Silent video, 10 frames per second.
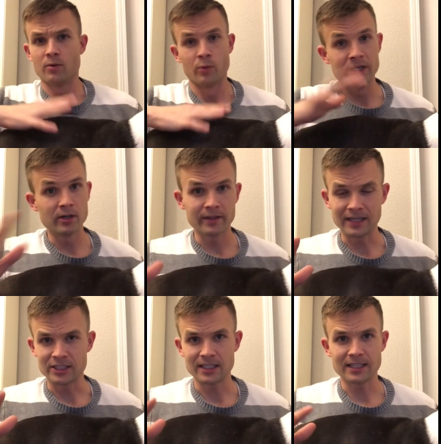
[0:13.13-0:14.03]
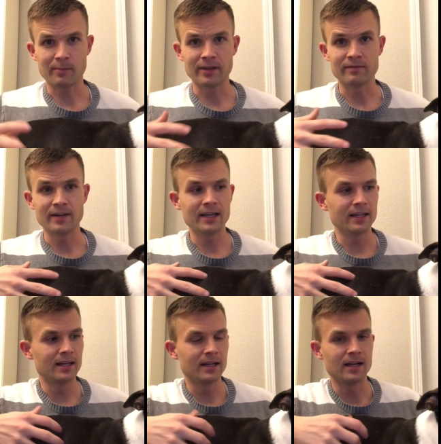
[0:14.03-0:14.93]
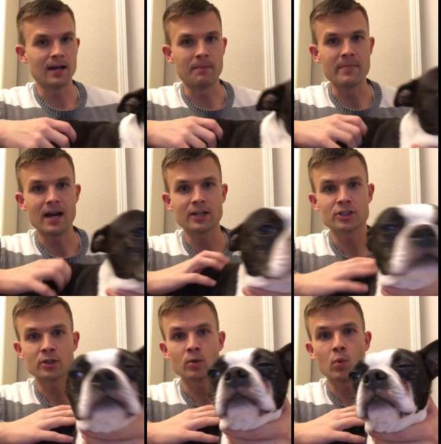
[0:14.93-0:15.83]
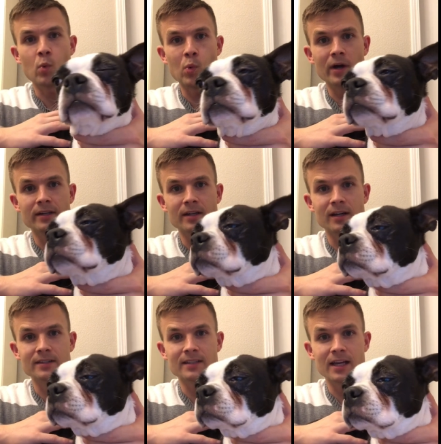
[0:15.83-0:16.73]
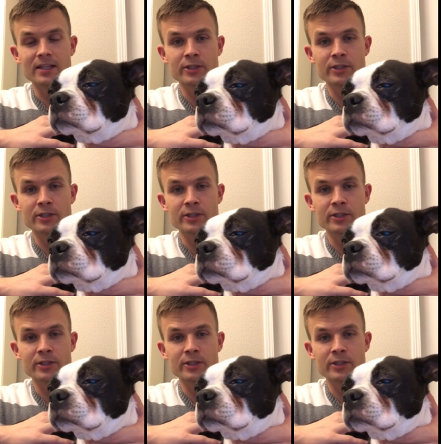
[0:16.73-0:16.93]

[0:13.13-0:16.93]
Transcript: We need to go get that checked out by the vet. I'm not sure what caused that.